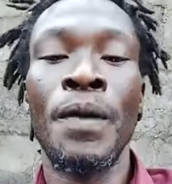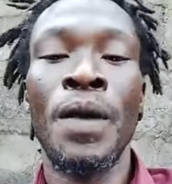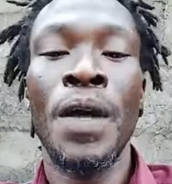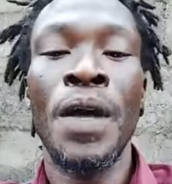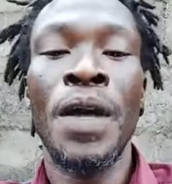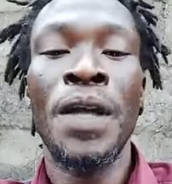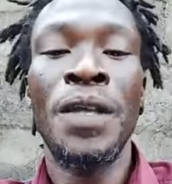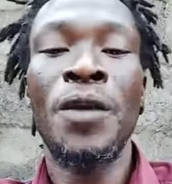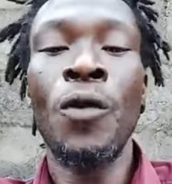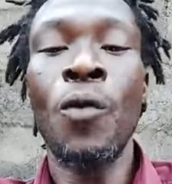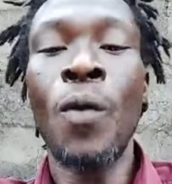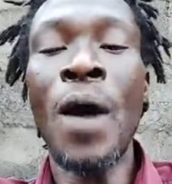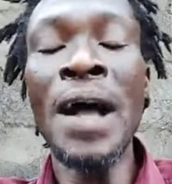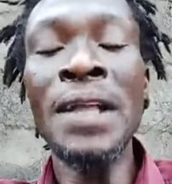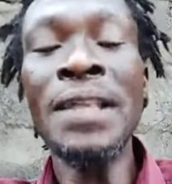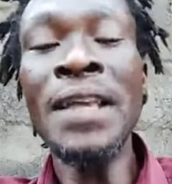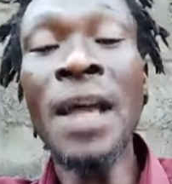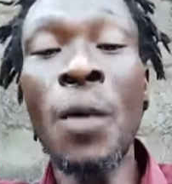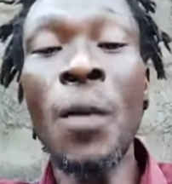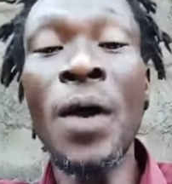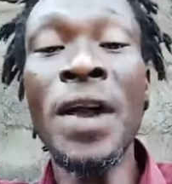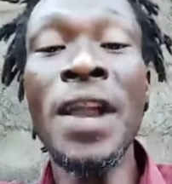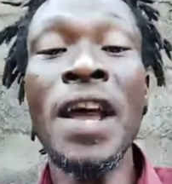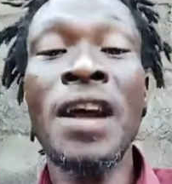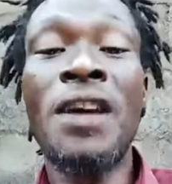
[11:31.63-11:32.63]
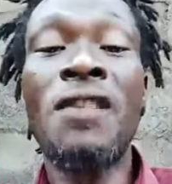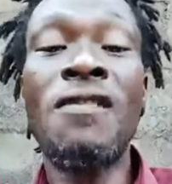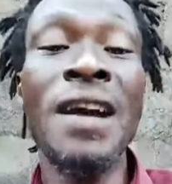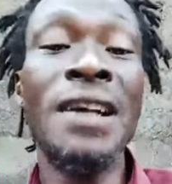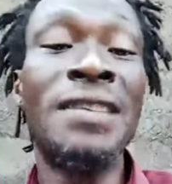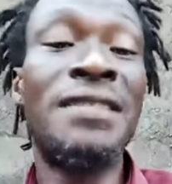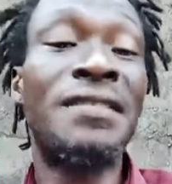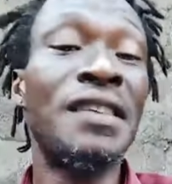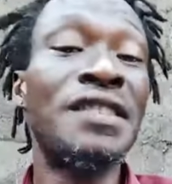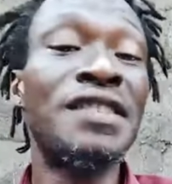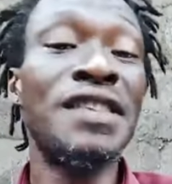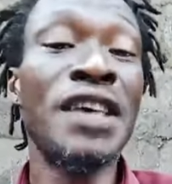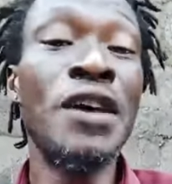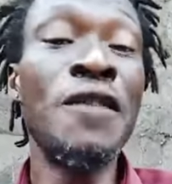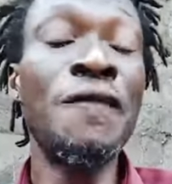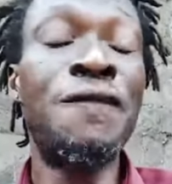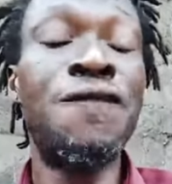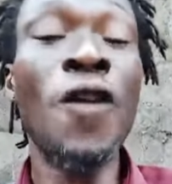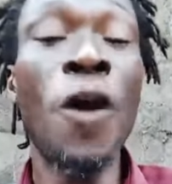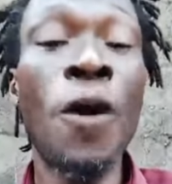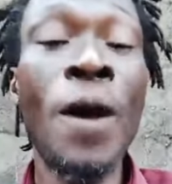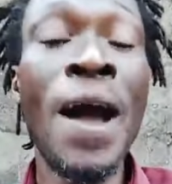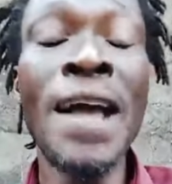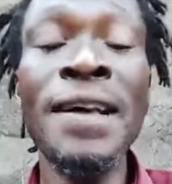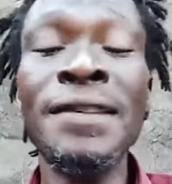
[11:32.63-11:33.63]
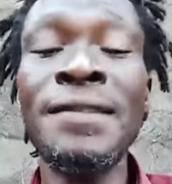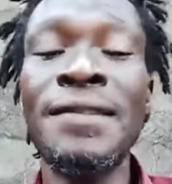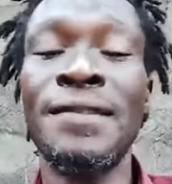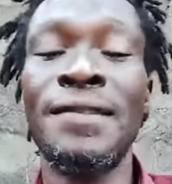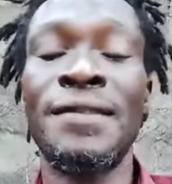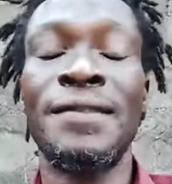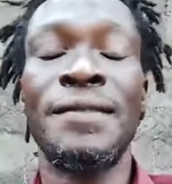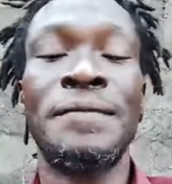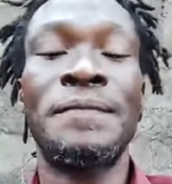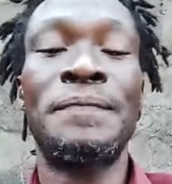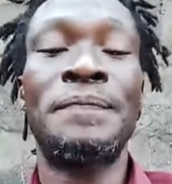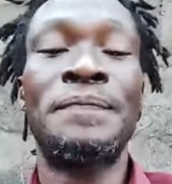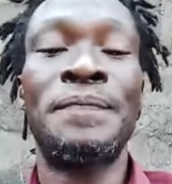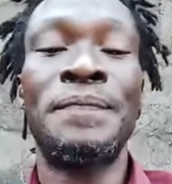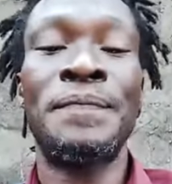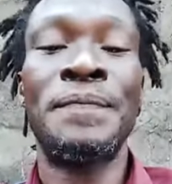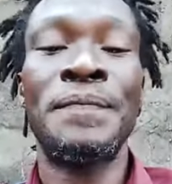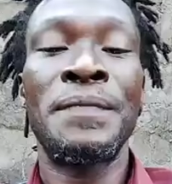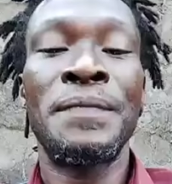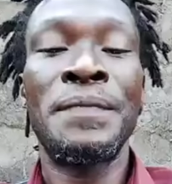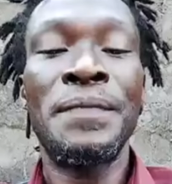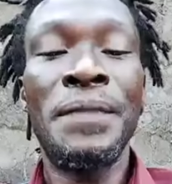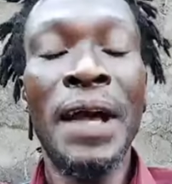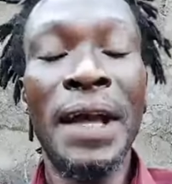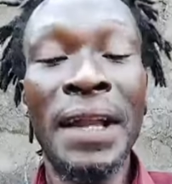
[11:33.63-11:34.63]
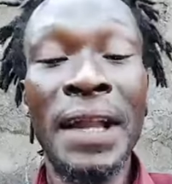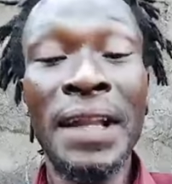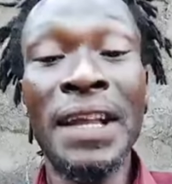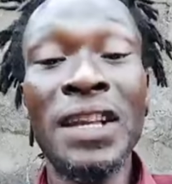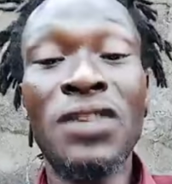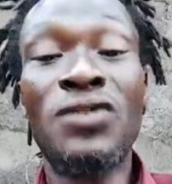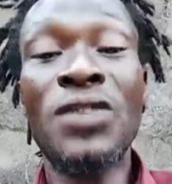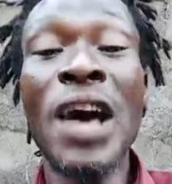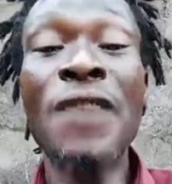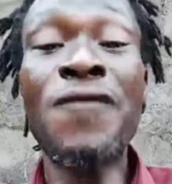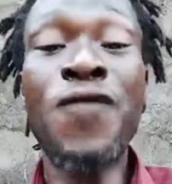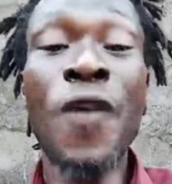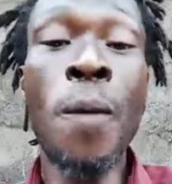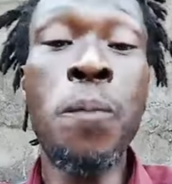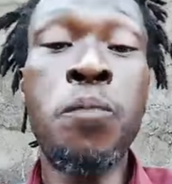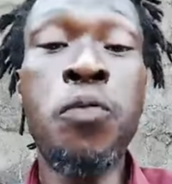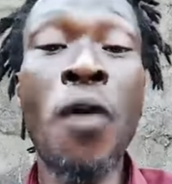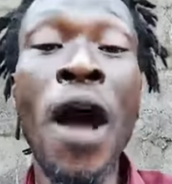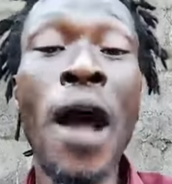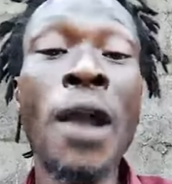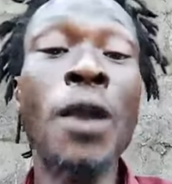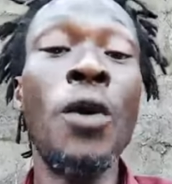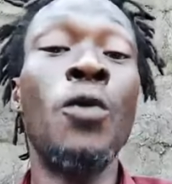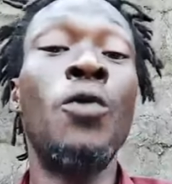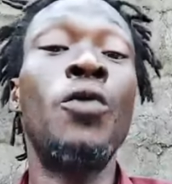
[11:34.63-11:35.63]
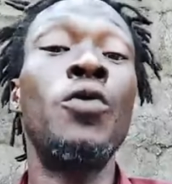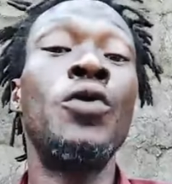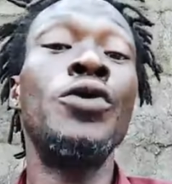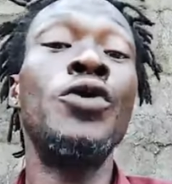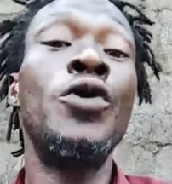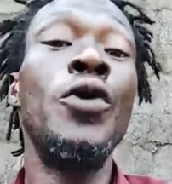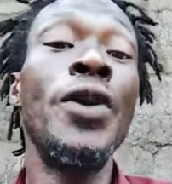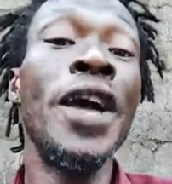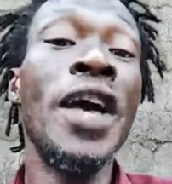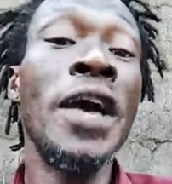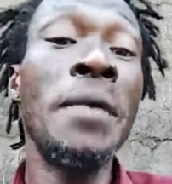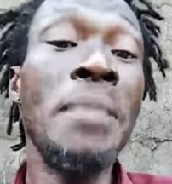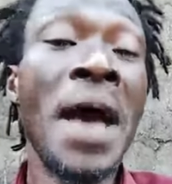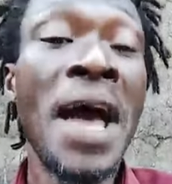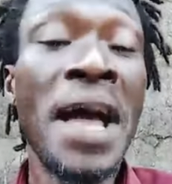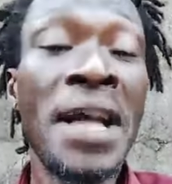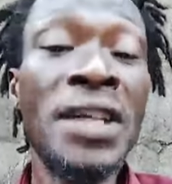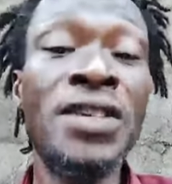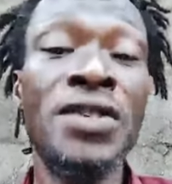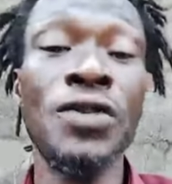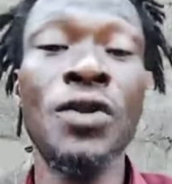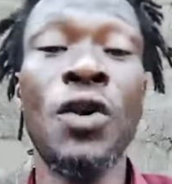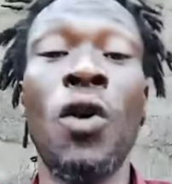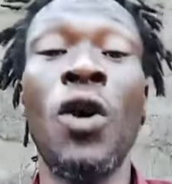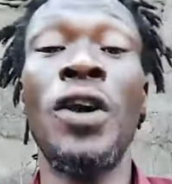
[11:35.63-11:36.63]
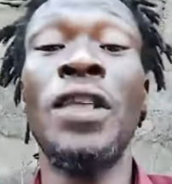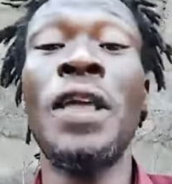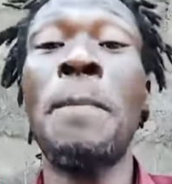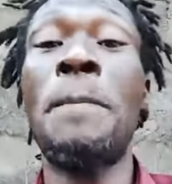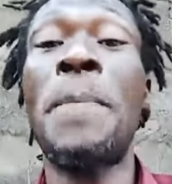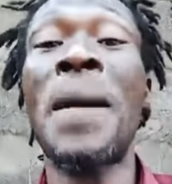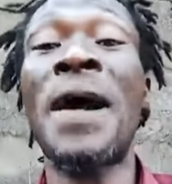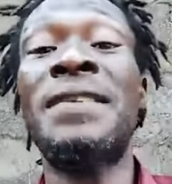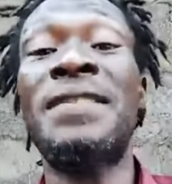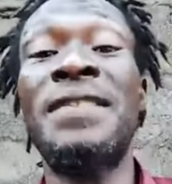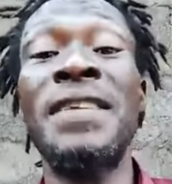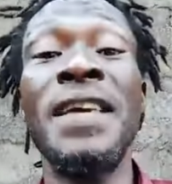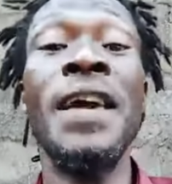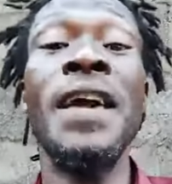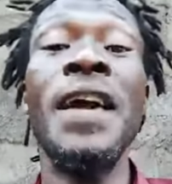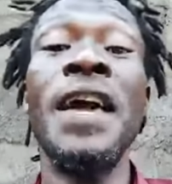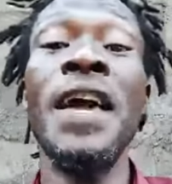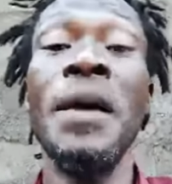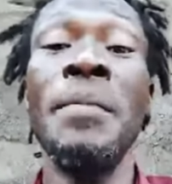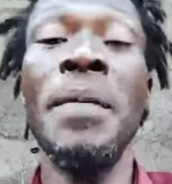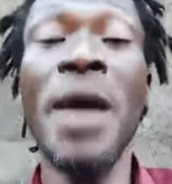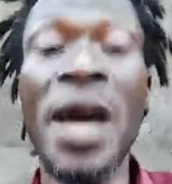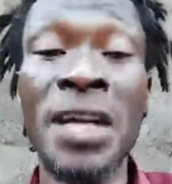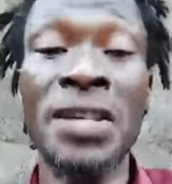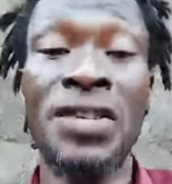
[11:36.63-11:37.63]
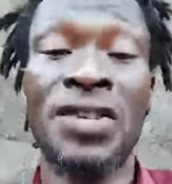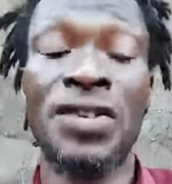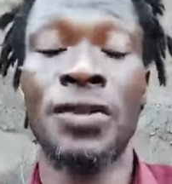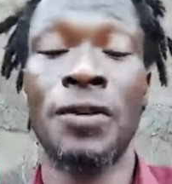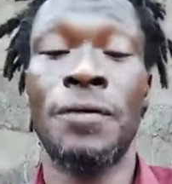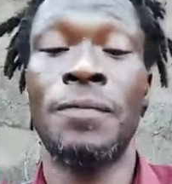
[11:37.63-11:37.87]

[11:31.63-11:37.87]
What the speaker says: The one day where they create this influence, and then they try to upwell your image or the party image.